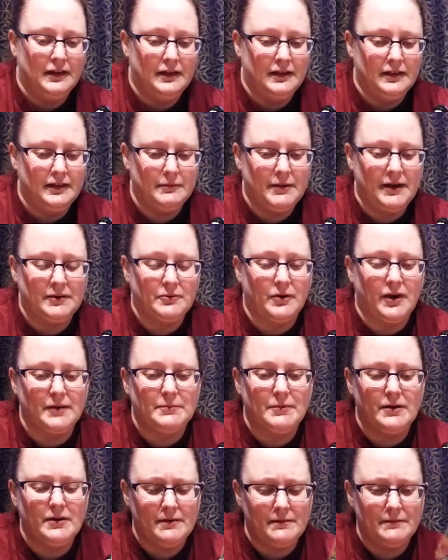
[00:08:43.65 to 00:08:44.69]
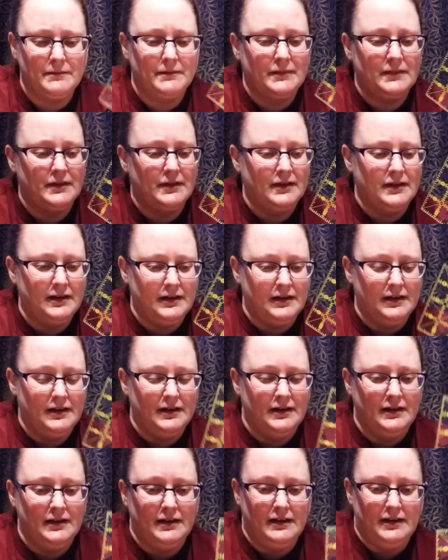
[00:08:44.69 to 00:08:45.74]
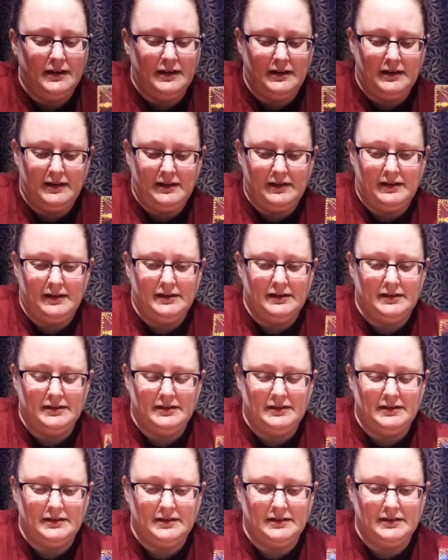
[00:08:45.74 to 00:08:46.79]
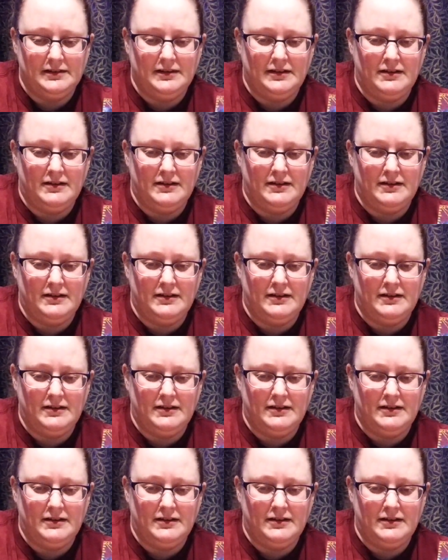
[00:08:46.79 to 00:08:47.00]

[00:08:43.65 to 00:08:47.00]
the pen wiper. And